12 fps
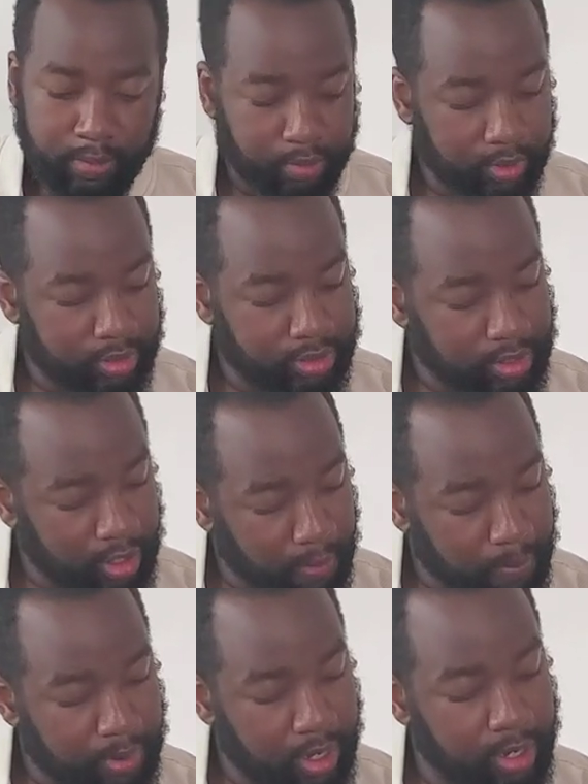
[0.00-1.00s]
brings
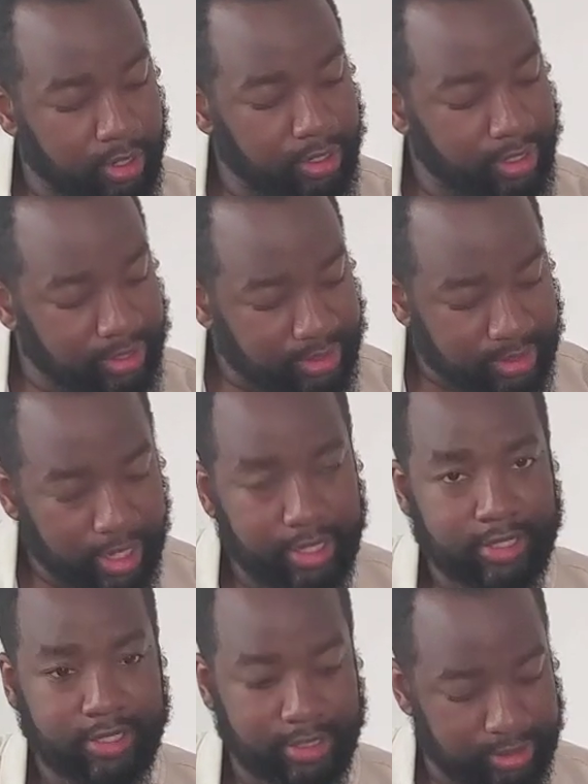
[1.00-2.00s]
the bare
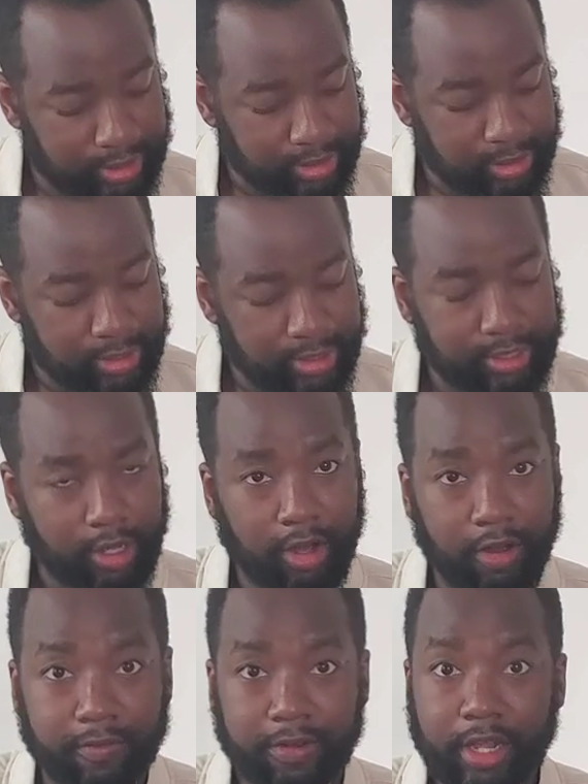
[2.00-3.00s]
necessities
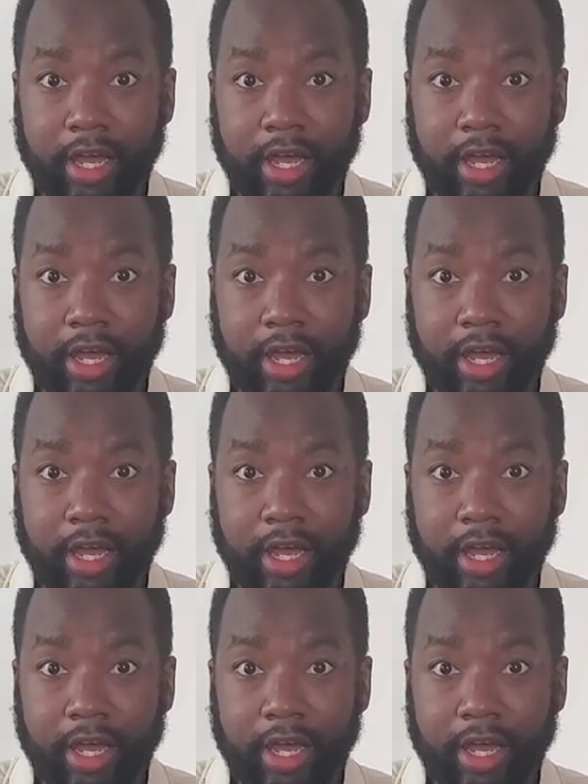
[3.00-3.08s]
of